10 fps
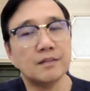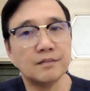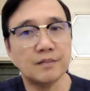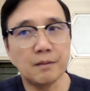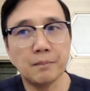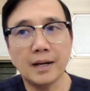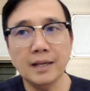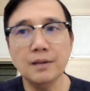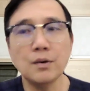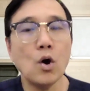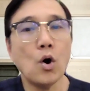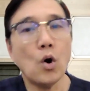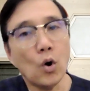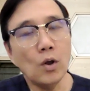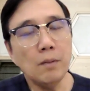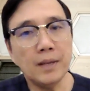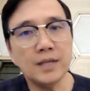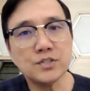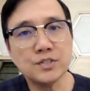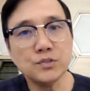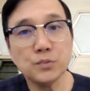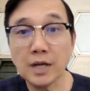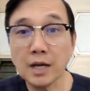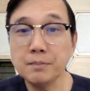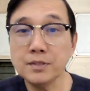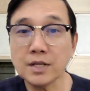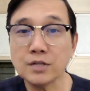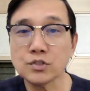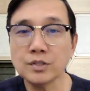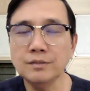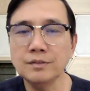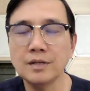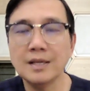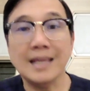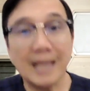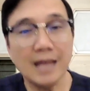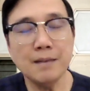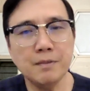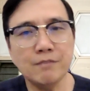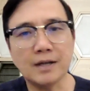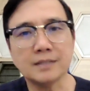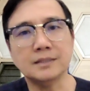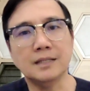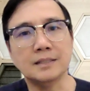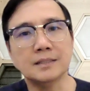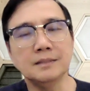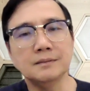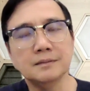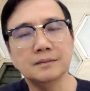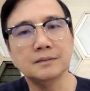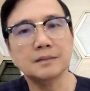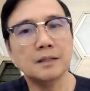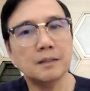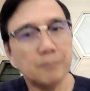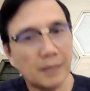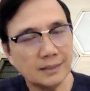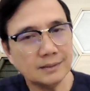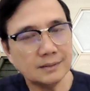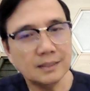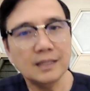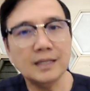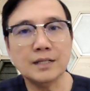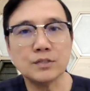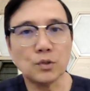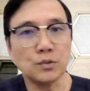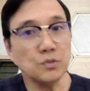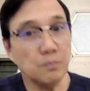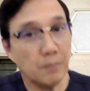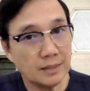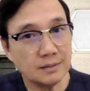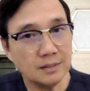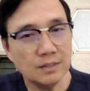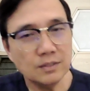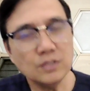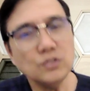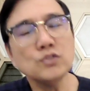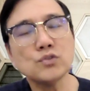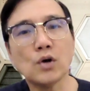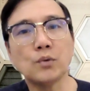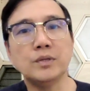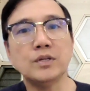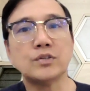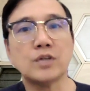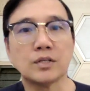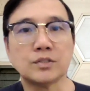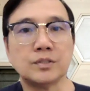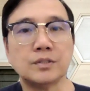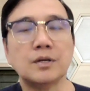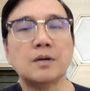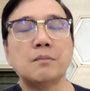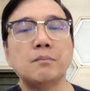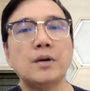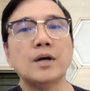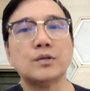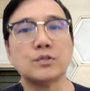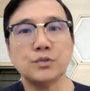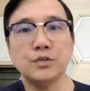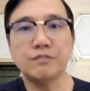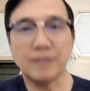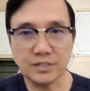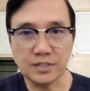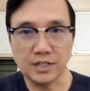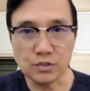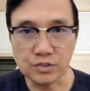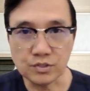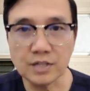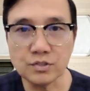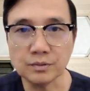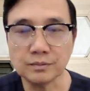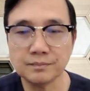Thereby, all patients with hypertension can be vaccinated, but it is also best that you talk with your doctor prior to your vaccination schedule.